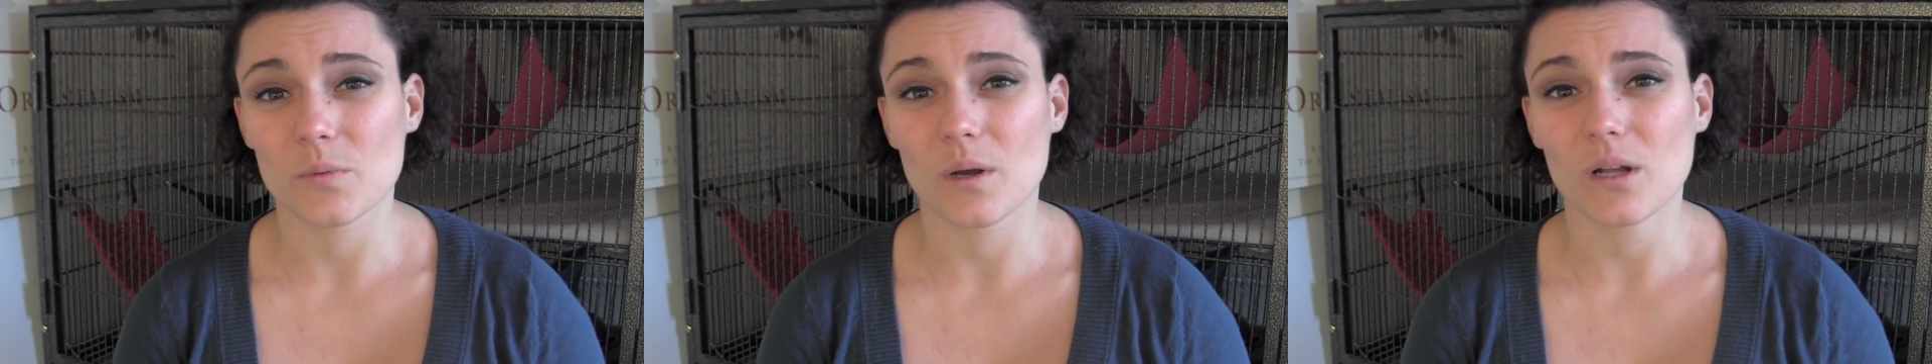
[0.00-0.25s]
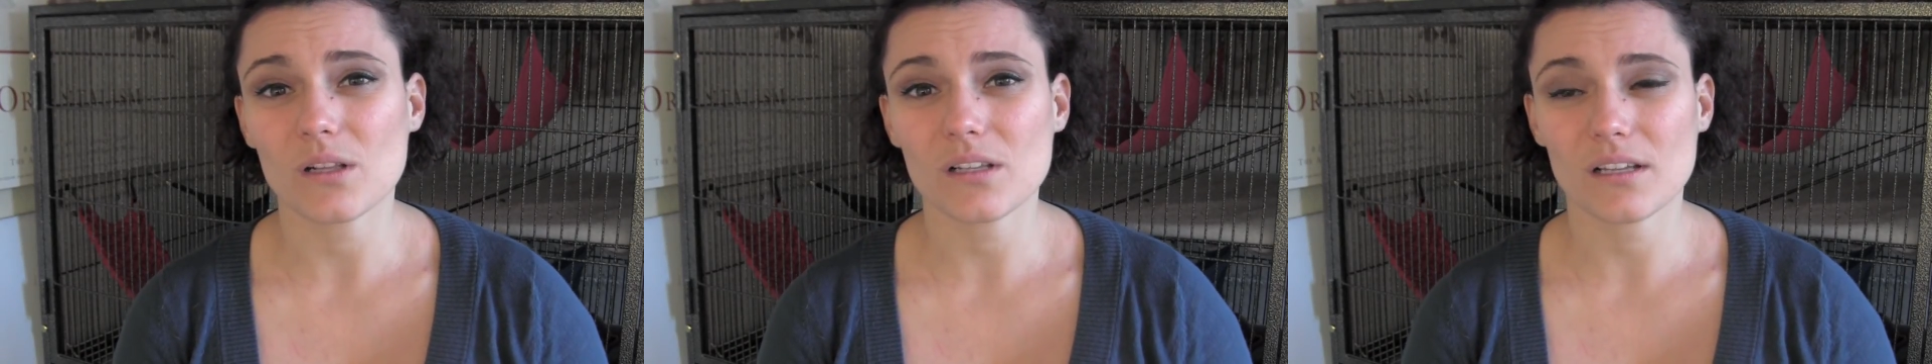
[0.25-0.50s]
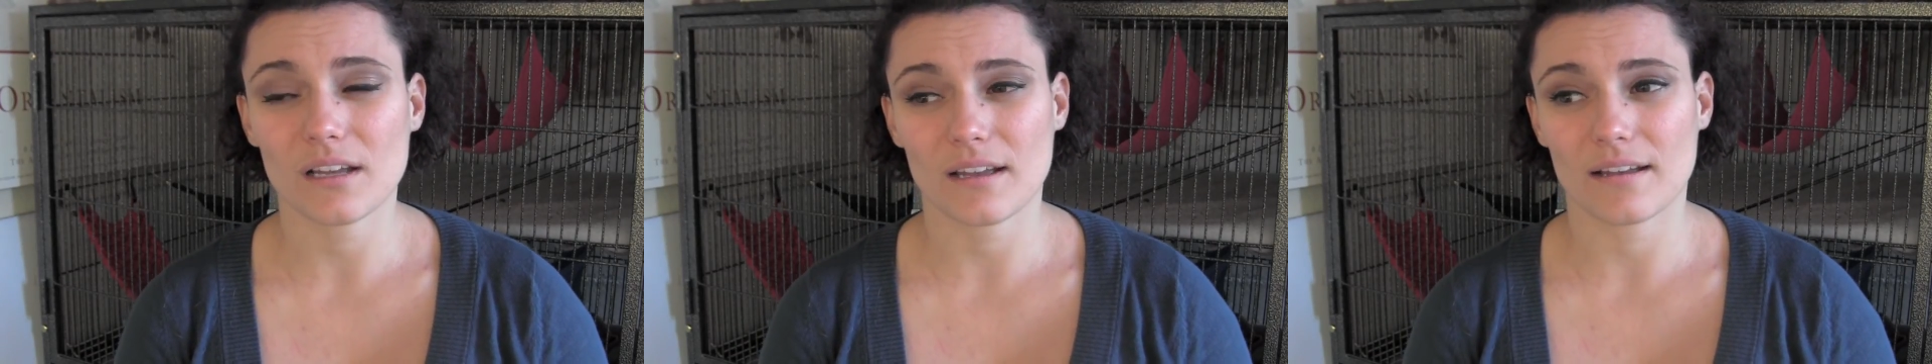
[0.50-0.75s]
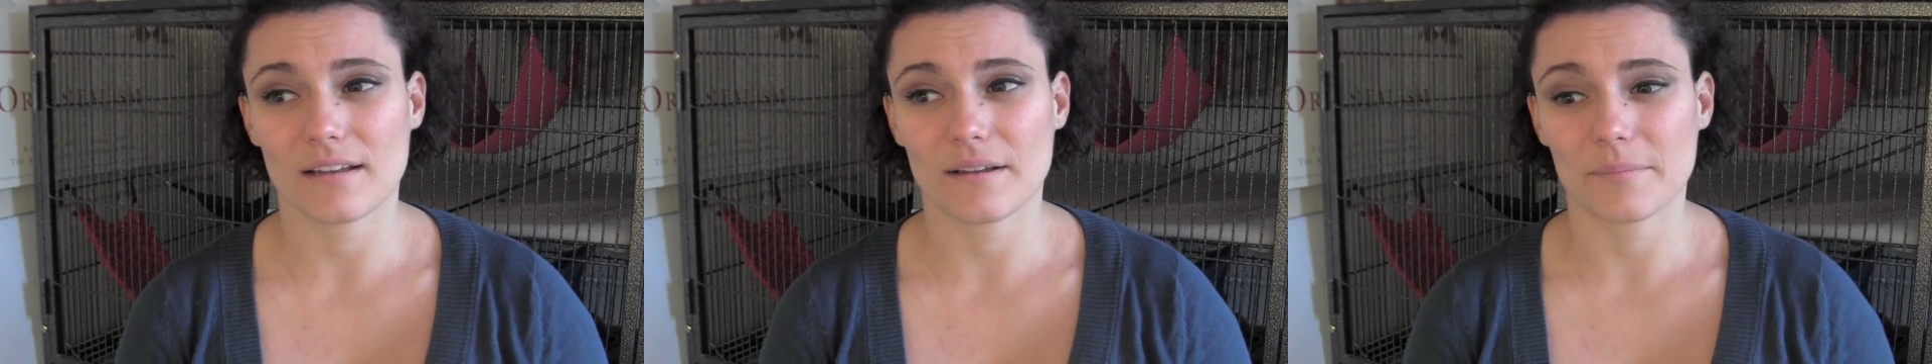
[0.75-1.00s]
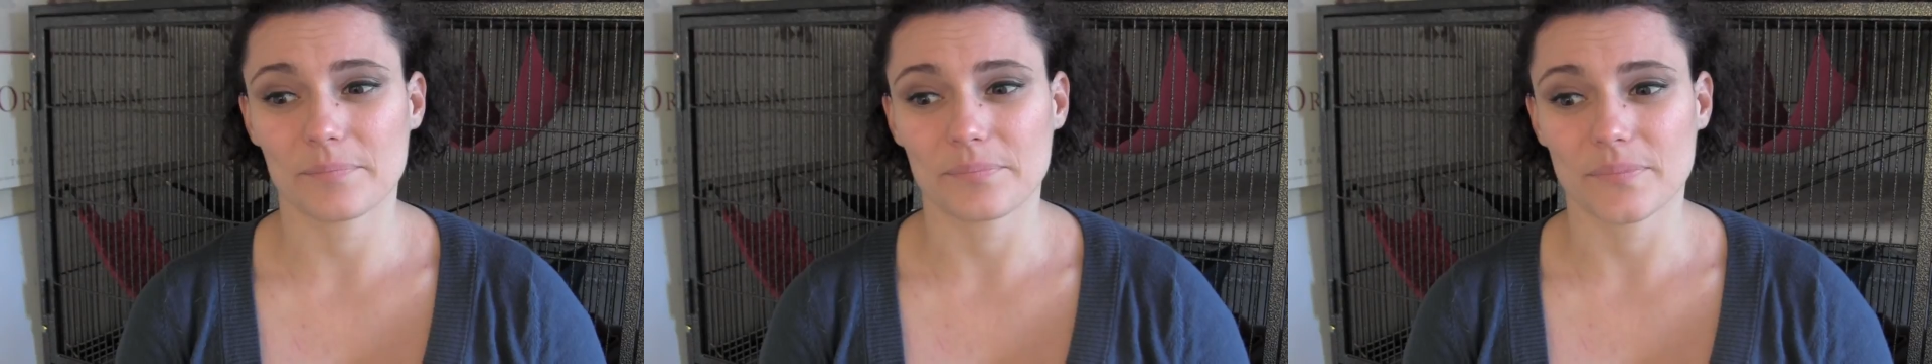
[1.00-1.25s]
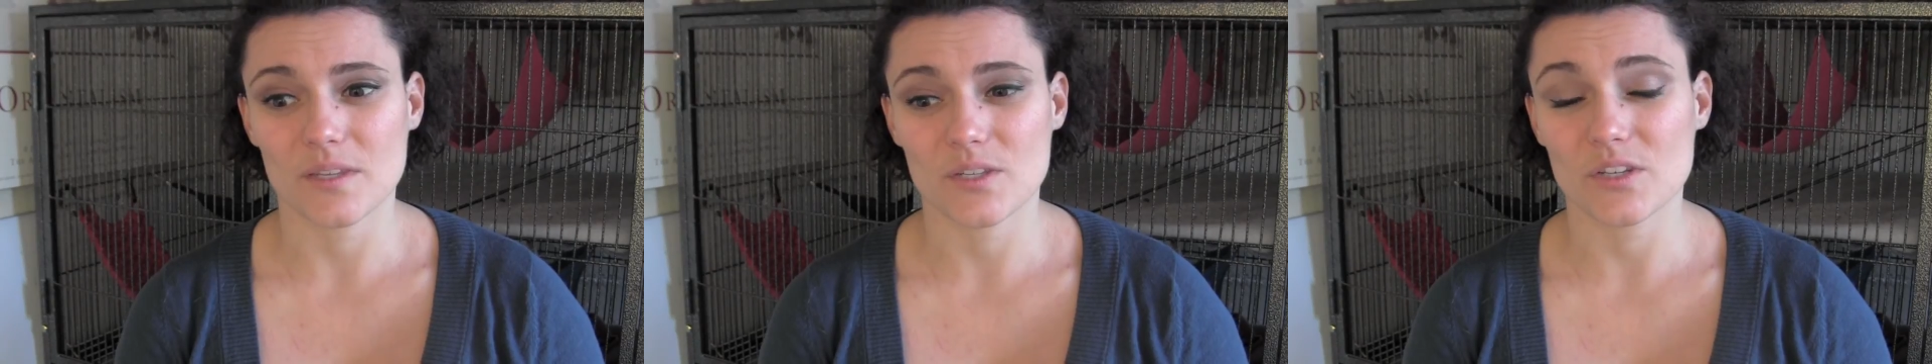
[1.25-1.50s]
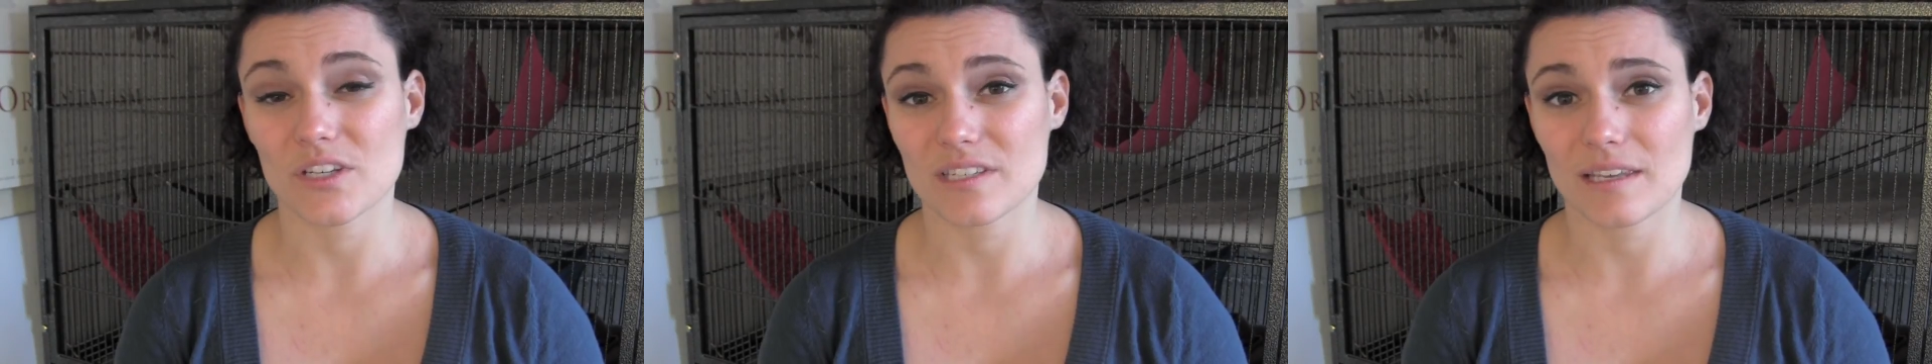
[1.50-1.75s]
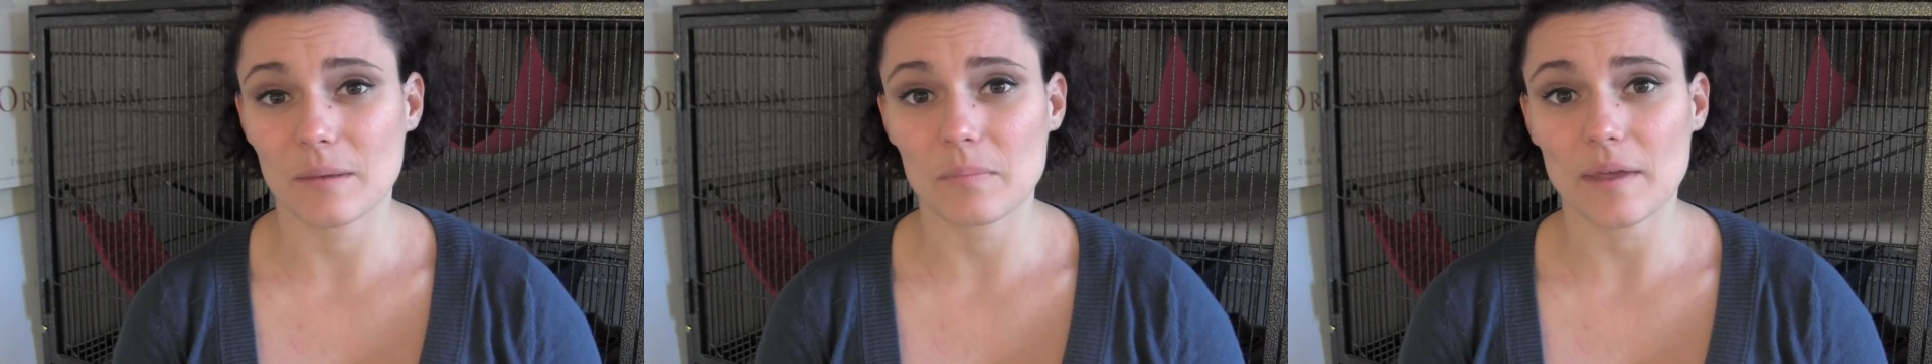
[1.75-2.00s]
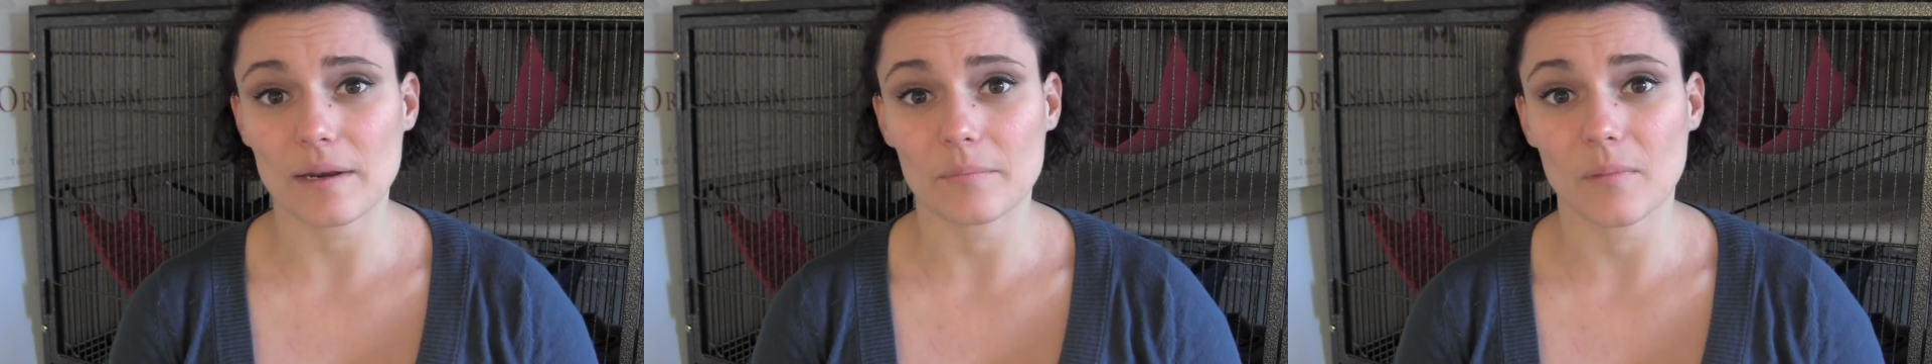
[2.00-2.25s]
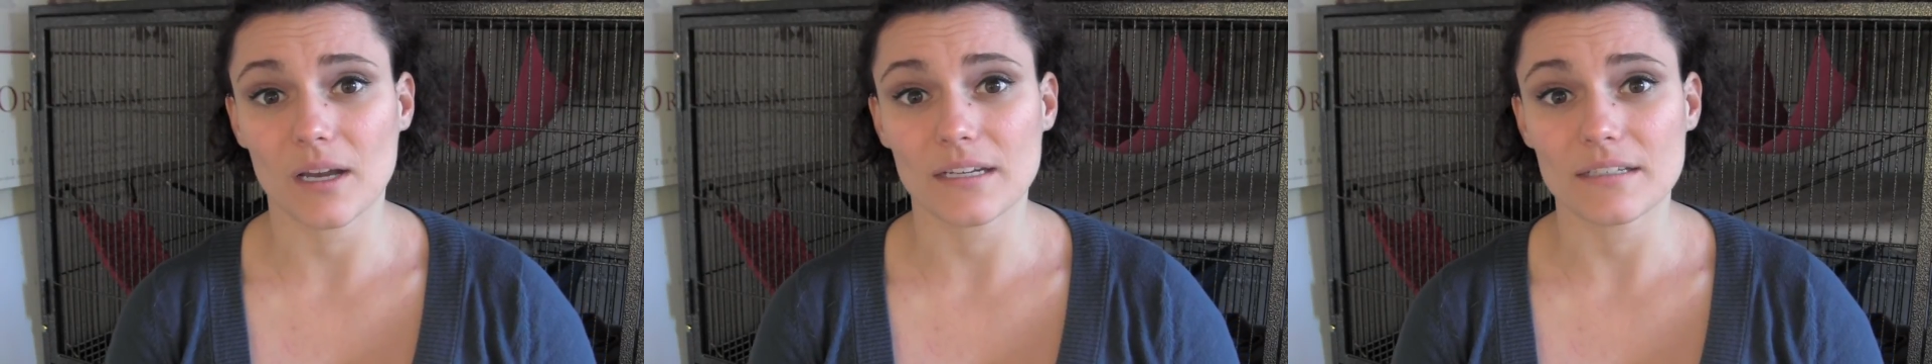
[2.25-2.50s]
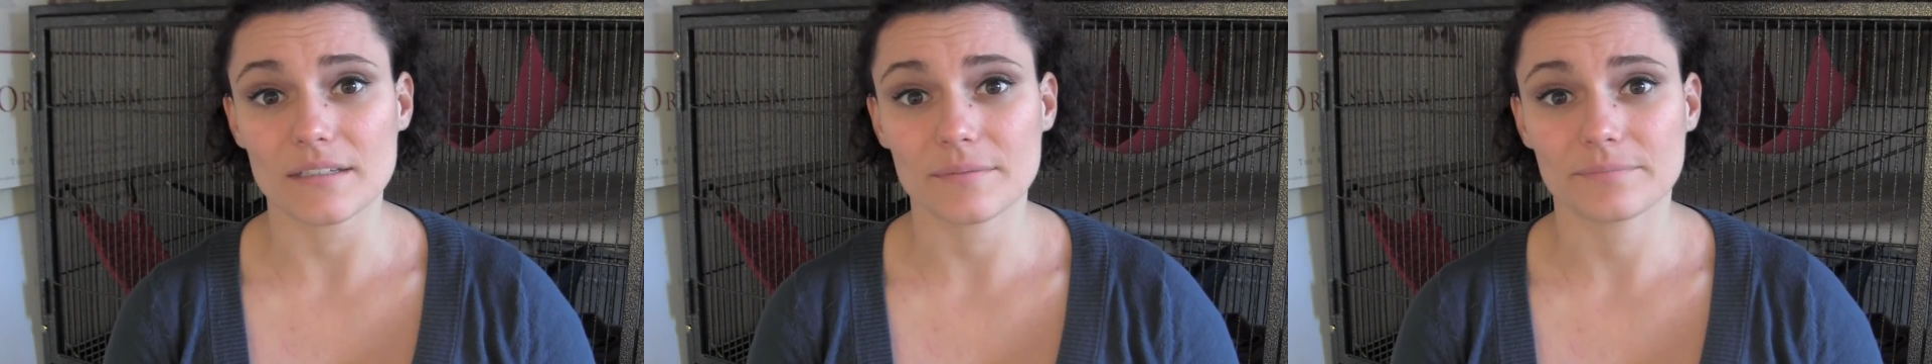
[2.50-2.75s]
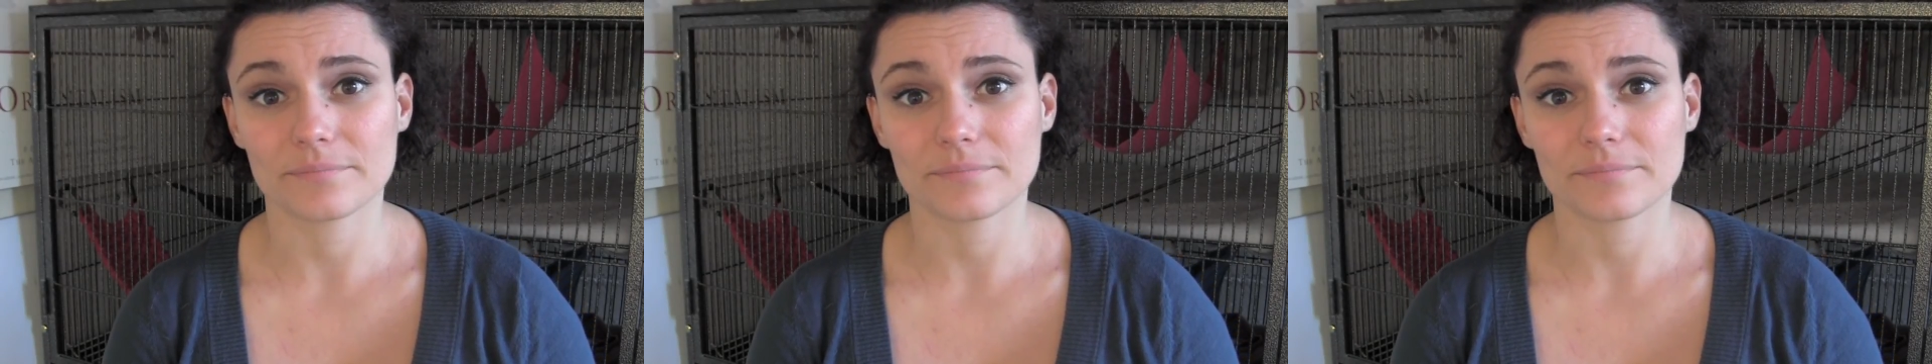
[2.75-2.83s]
well. So just keep that in mind.